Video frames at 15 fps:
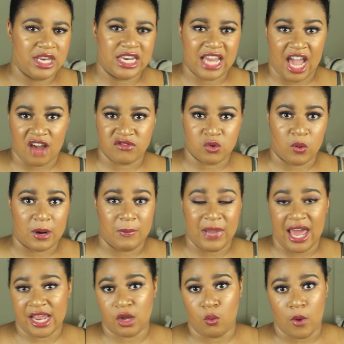We didn't have to wear
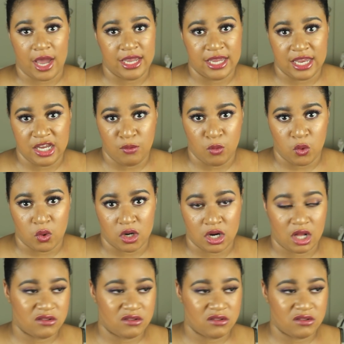black and white anymore.